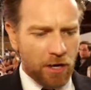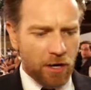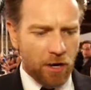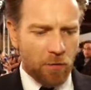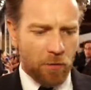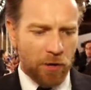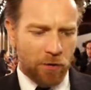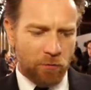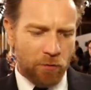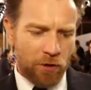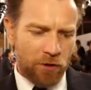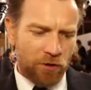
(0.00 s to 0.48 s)
I
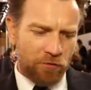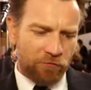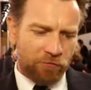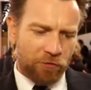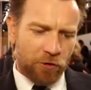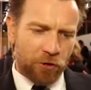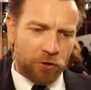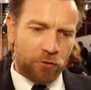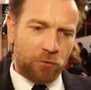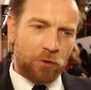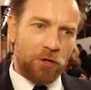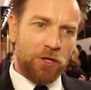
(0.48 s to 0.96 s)
went around the
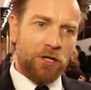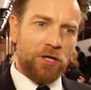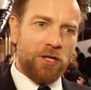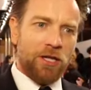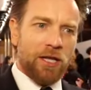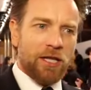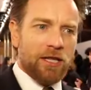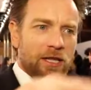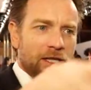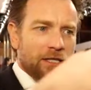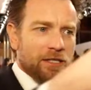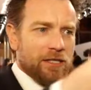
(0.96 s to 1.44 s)
first one and
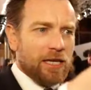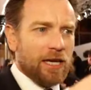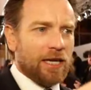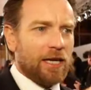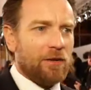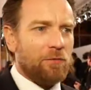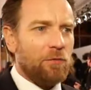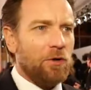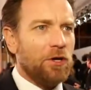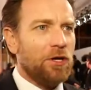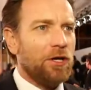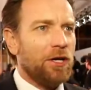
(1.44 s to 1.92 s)
then the
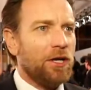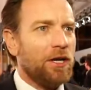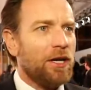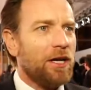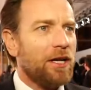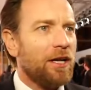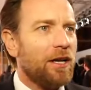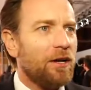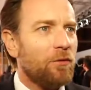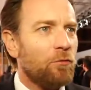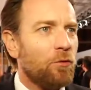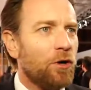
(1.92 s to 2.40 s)
second one, and I
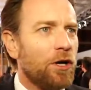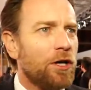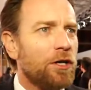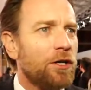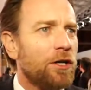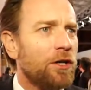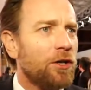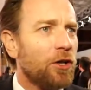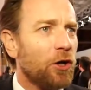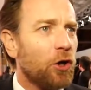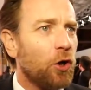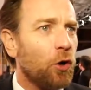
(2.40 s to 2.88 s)
had a run
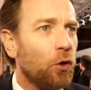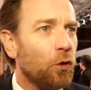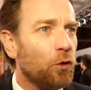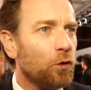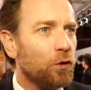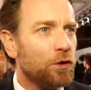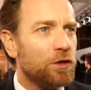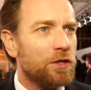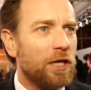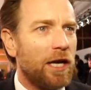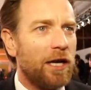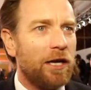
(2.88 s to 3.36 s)
in the
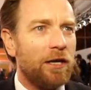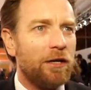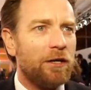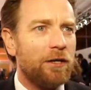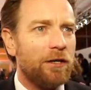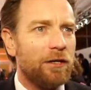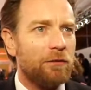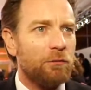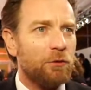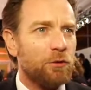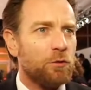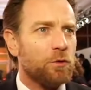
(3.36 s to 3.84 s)
cold air,
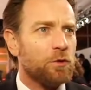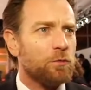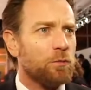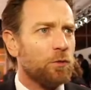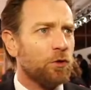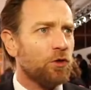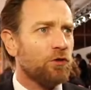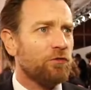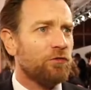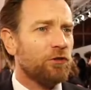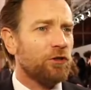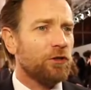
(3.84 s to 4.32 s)
which was
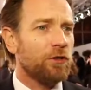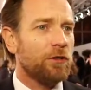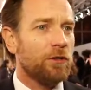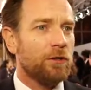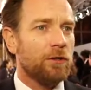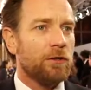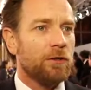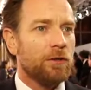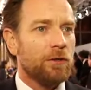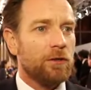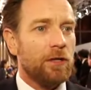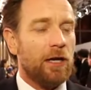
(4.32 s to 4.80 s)
beautiful,
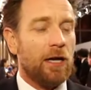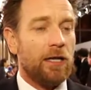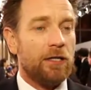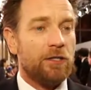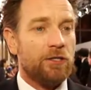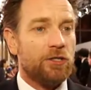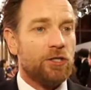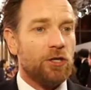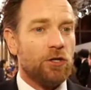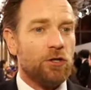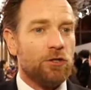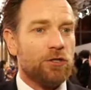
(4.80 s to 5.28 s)
and
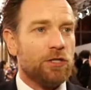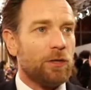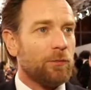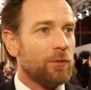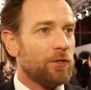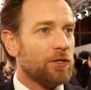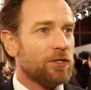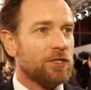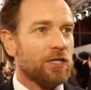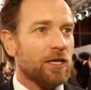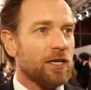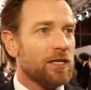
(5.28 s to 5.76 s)
saw some of
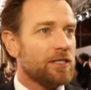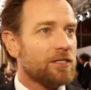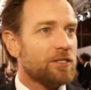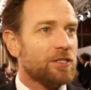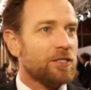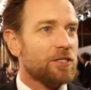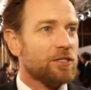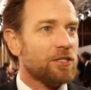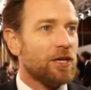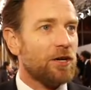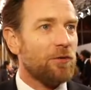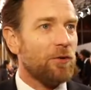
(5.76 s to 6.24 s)
the sights
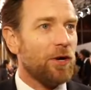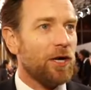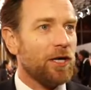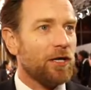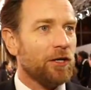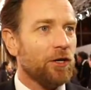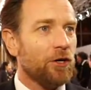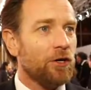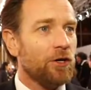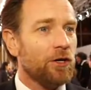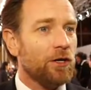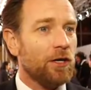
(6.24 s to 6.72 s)
as I ran
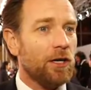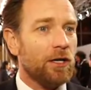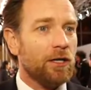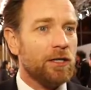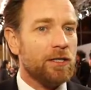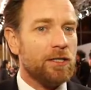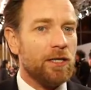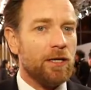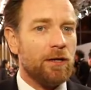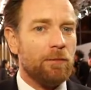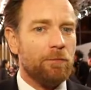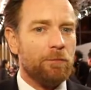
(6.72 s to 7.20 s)
along.
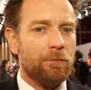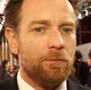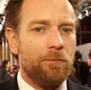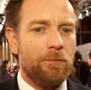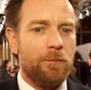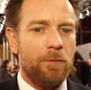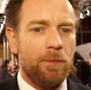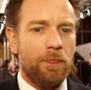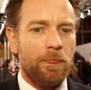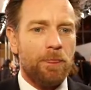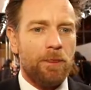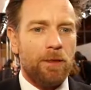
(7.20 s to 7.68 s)
And
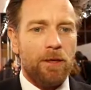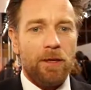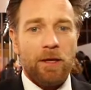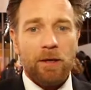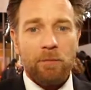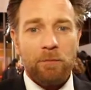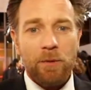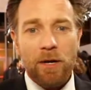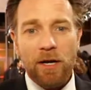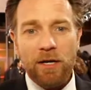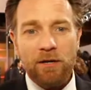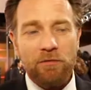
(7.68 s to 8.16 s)

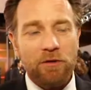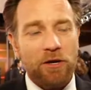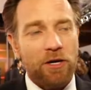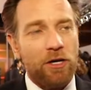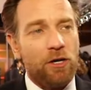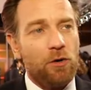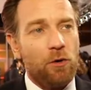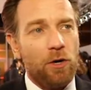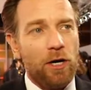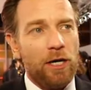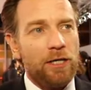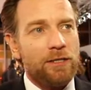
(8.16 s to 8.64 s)
but I had a very
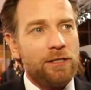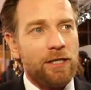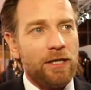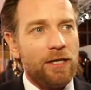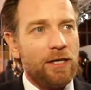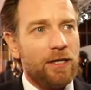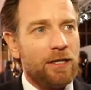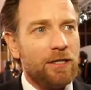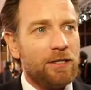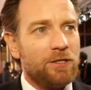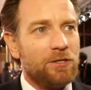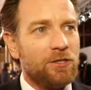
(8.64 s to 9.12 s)
quiet
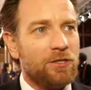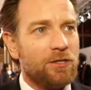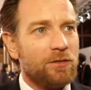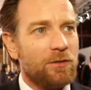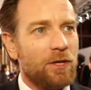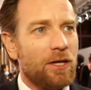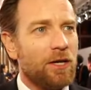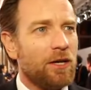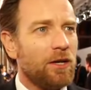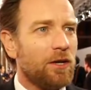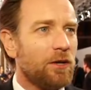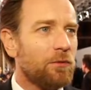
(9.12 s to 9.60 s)
day.
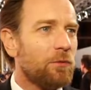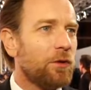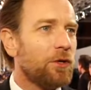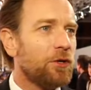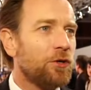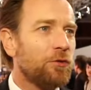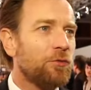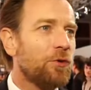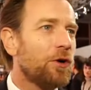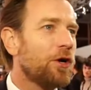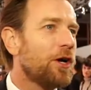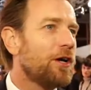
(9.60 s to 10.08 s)
When
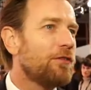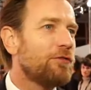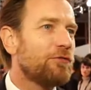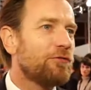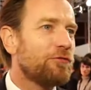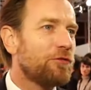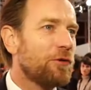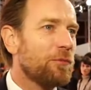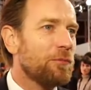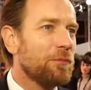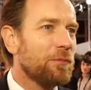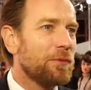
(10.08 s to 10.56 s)
you arrive
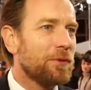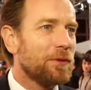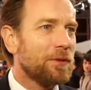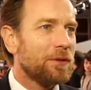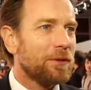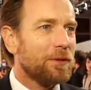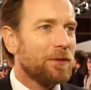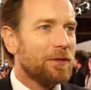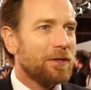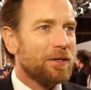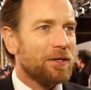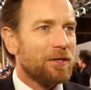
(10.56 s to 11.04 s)
from
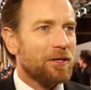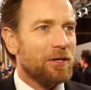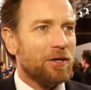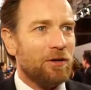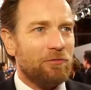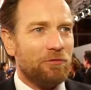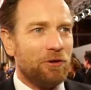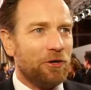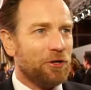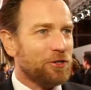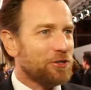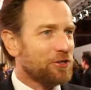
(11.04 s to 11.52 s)
a
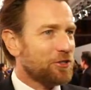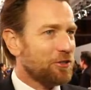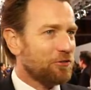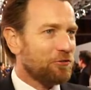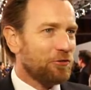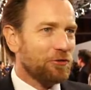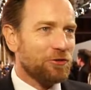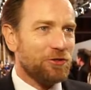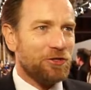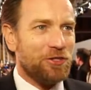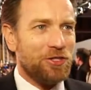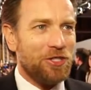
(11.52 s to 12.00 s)
very
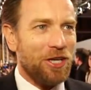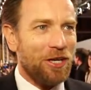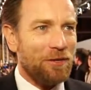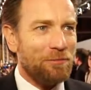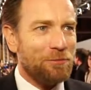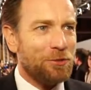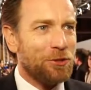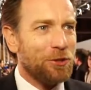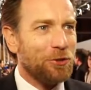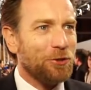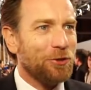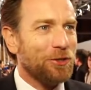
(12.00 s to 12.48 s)
different
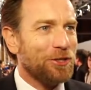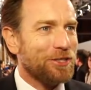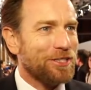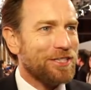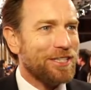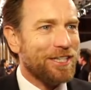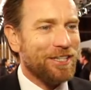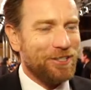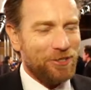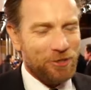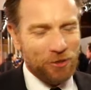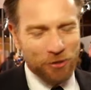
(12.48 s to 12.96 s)
time zone, it's
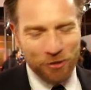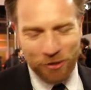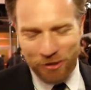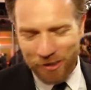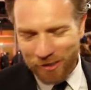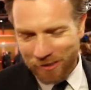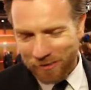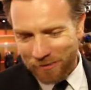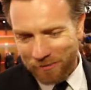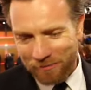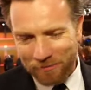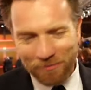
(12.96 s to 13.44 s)
nice to
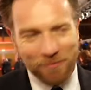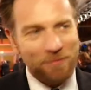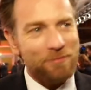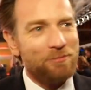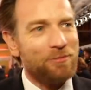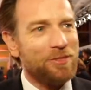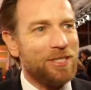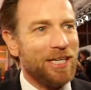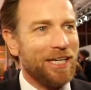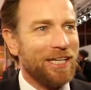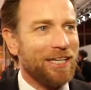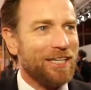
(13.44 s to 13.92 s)
just
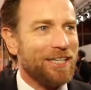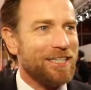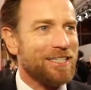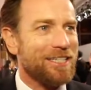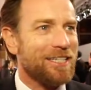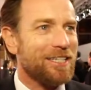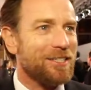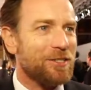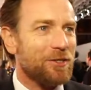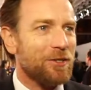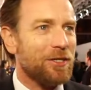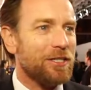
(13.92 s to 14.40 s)
take it
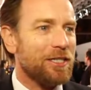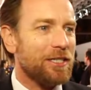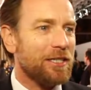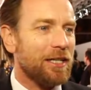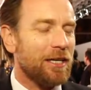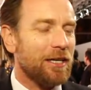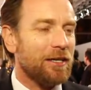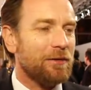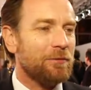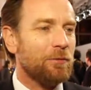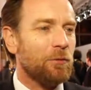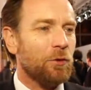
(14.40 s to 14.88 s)
easy. So I did
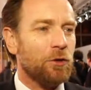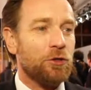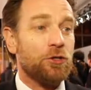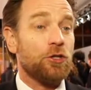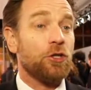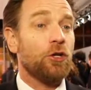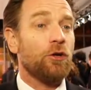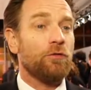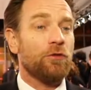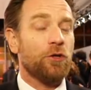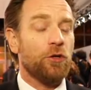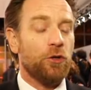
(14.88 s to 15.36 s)
that, watched a
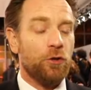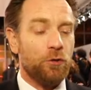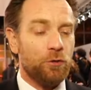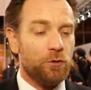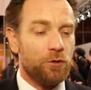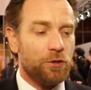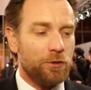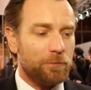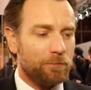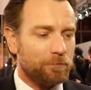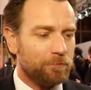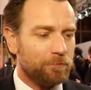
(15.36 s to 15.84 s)
lot of the news.